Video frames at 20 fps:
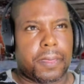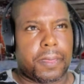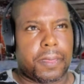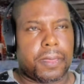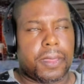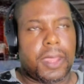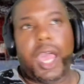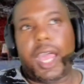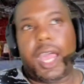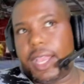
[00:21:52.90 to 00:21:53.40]

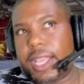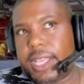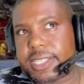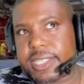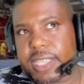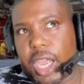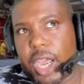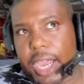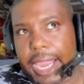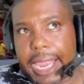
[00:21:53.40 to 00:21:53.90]
it's all right.
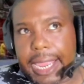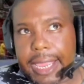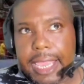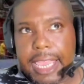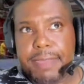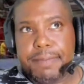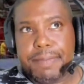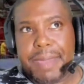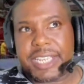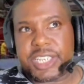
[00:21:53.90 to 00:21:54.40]
Imagine
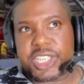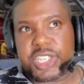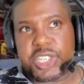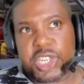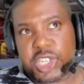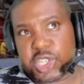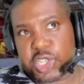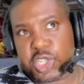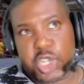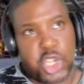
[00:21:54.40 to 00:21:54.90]
this,
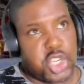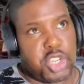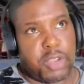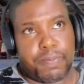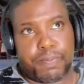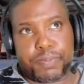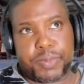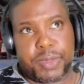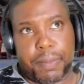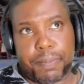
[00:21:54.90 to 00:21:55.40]
your
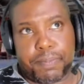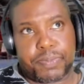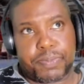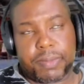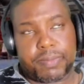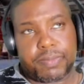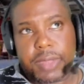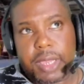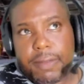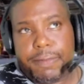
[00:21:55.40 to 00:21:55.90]

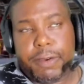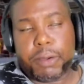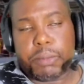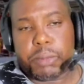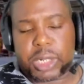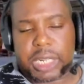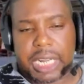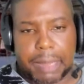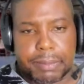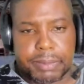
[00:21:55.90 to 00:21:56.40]
football club
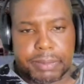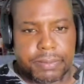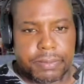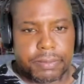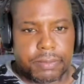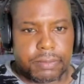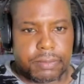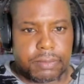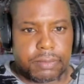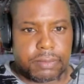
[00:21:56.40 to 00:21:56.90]

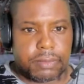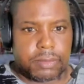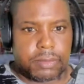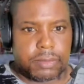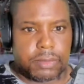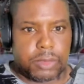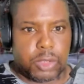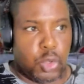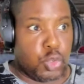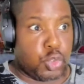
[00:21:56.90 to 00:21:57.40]
who's got
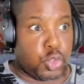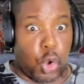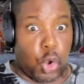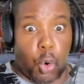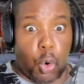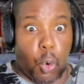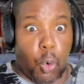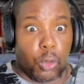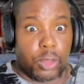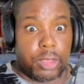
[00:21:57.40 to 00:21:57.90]
all the
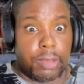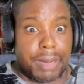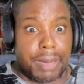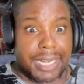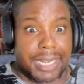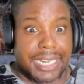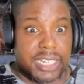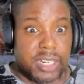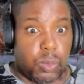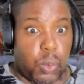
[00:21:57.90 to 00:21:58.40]
money in the
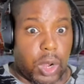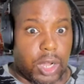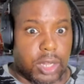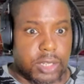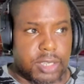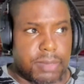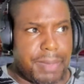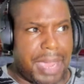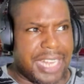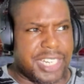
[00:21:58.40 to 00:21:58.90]
world. Imagine
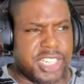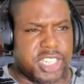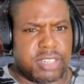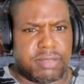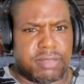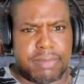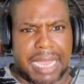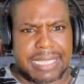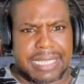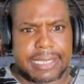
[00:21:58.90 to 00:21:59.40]
Man
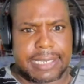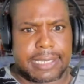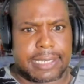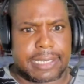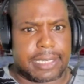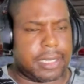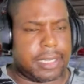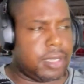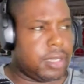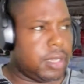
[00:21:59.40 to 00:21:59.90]
City,
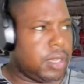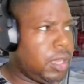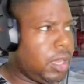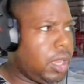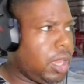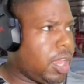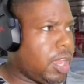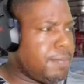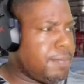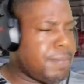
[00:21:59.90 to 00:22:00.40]

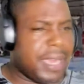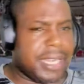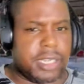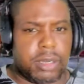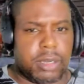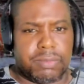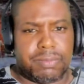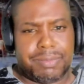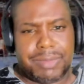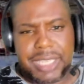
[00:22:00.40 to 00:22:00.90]

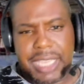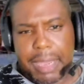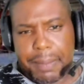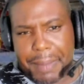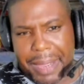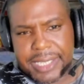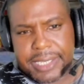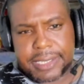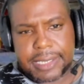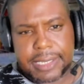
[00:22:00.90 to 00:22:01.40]
Man
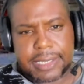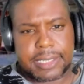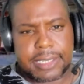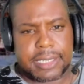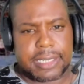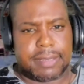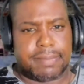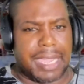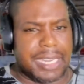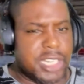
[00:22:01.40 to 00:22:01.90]
City, Man
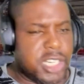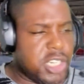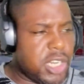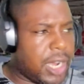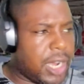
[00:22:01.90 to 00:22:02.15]
United,